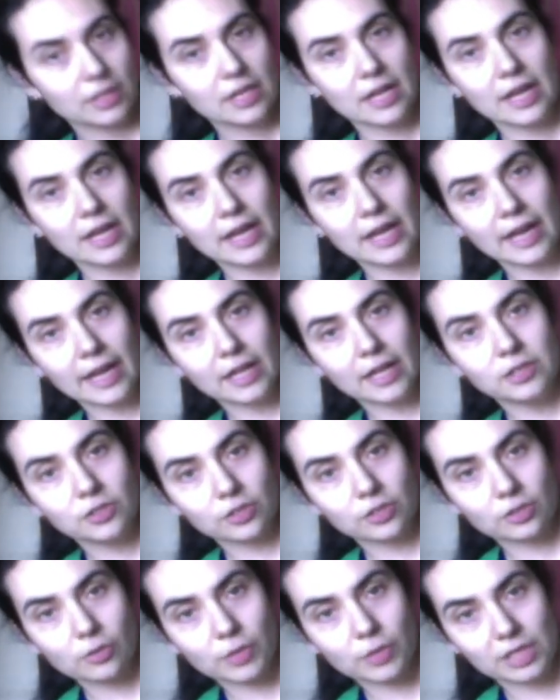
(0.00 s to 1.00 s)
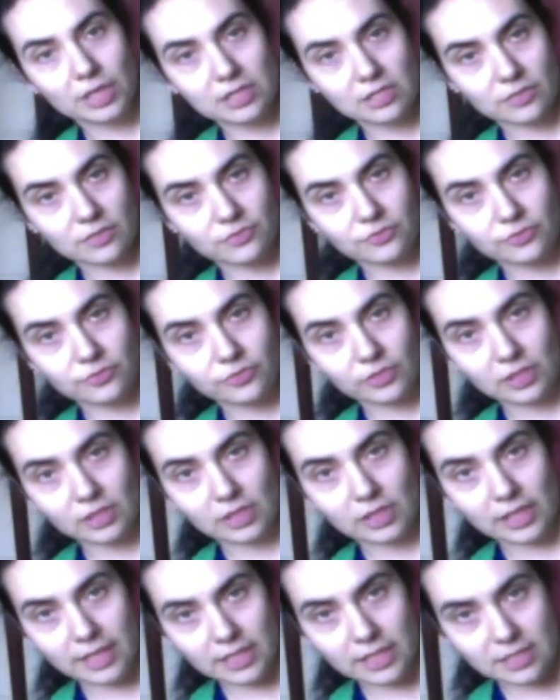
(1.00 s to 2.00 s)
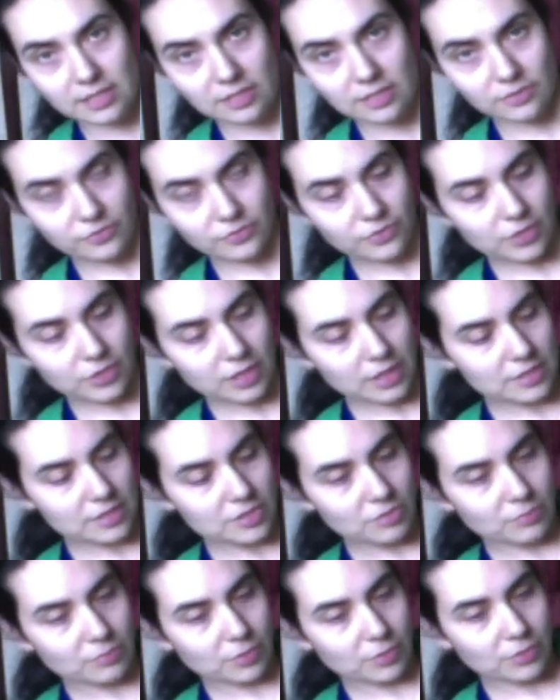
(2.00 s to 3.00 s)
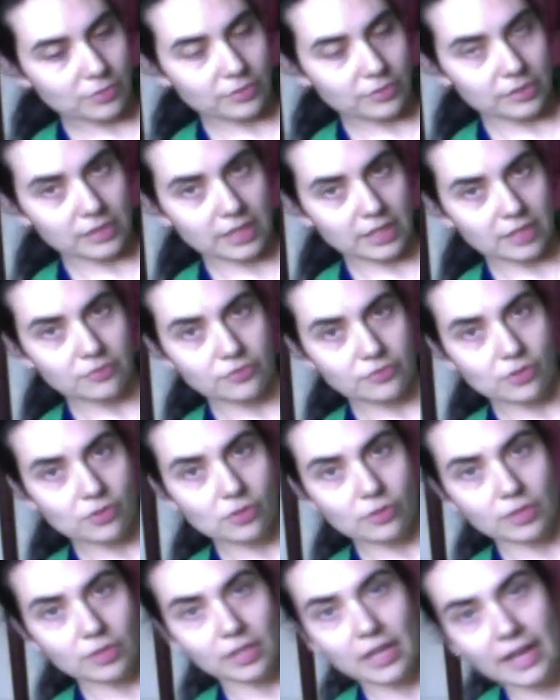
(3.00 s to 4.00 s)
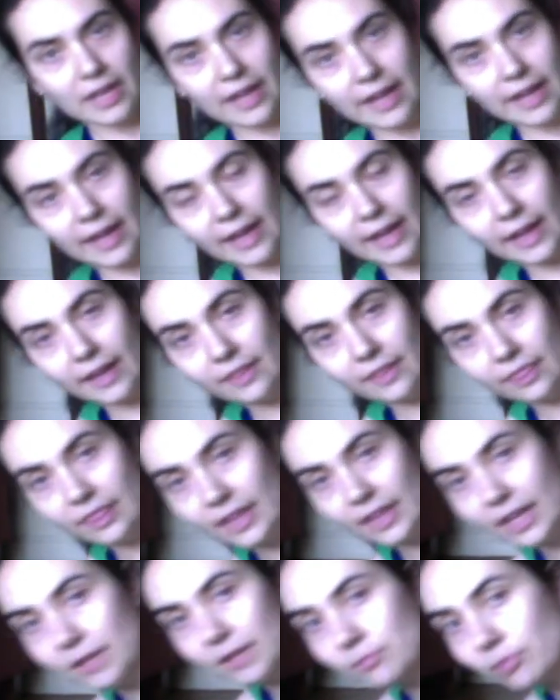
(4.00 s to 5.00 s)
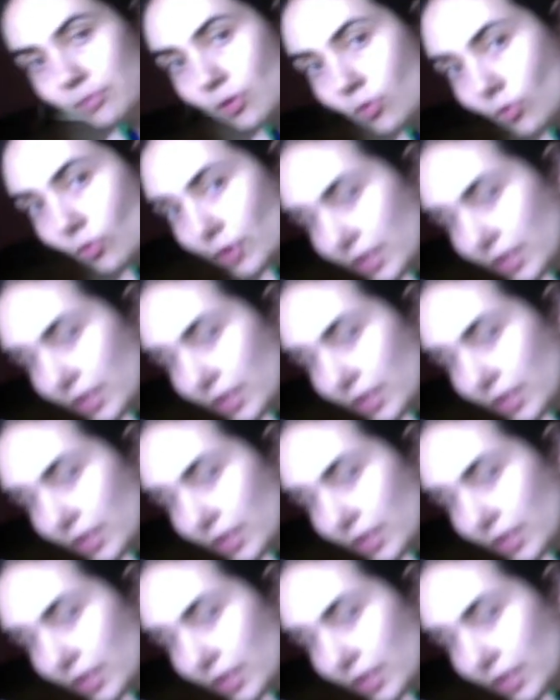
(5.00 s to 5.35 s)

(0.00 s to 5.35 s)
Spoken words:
and you're going to flex the foot as you pull the leg forward and then point